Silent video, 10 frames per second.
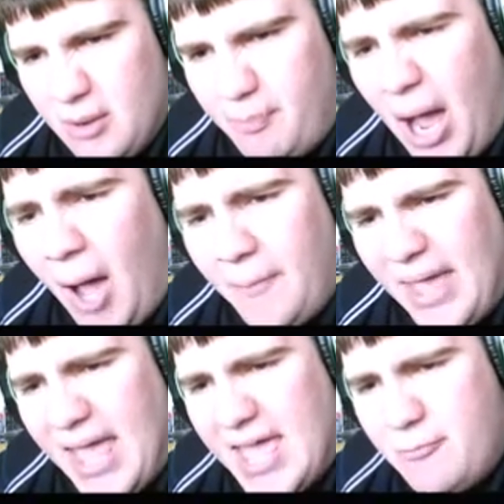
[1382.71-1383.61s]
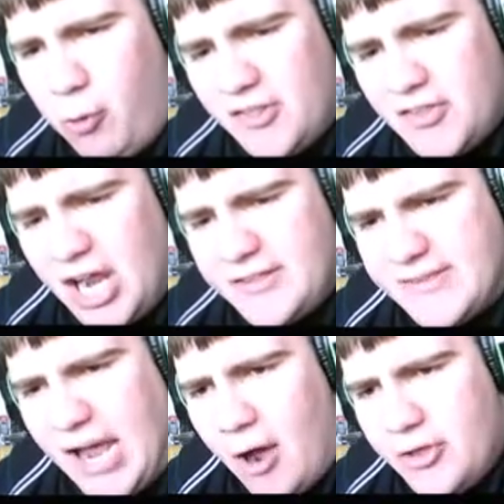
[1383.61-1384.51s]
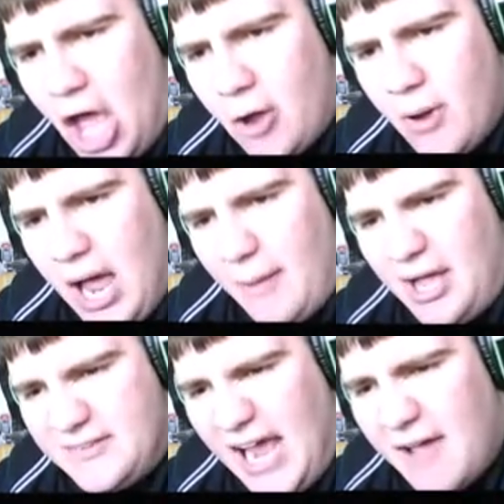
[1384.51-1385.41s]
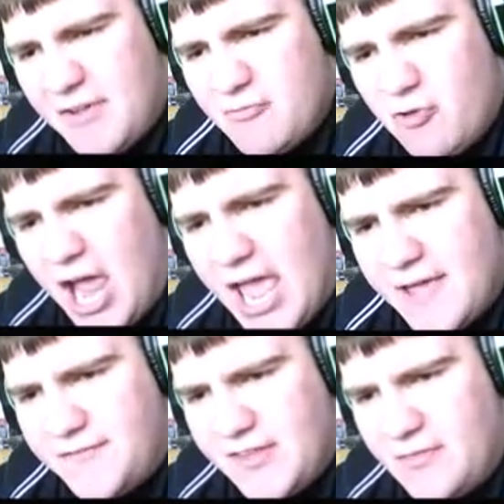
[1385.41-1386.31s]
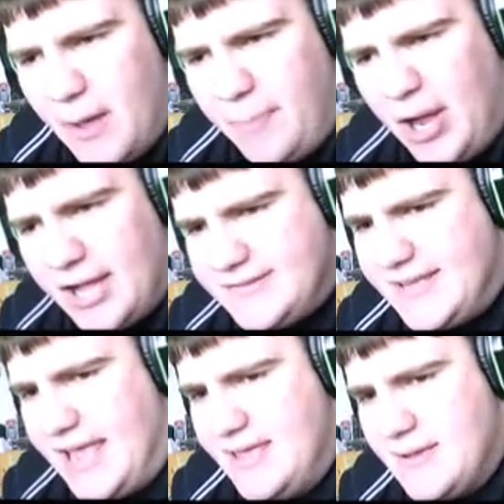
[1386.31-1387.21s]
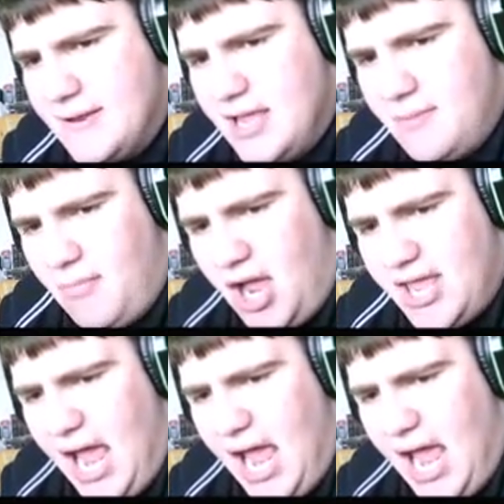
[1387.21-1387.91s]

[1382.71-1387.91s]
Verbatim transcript: Bobby, what did I tell you about having raves in the party? In my